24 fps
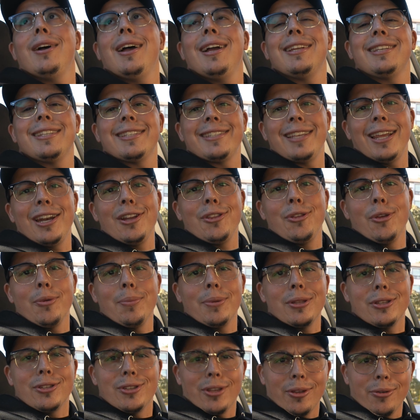I decided to
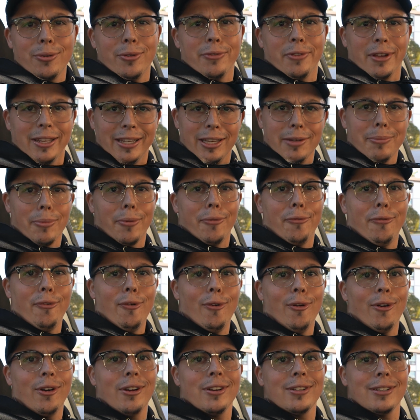open the sunroof. I did
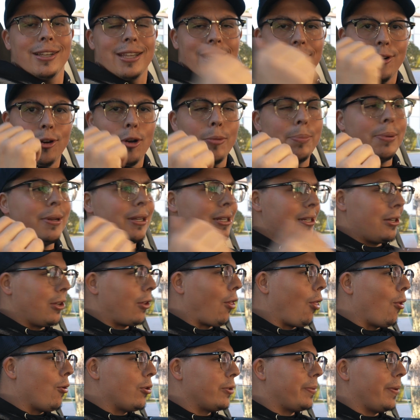before. It opened and it
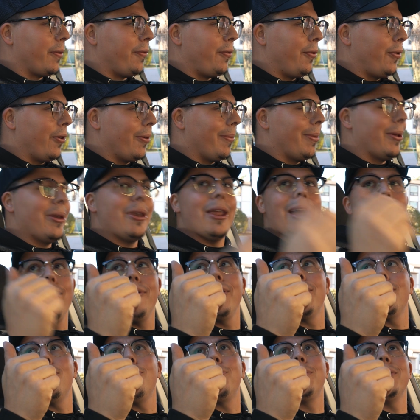closed before, but now
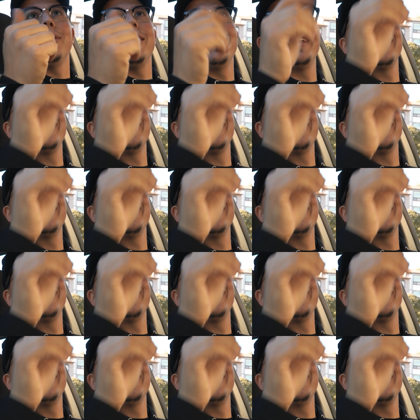I opened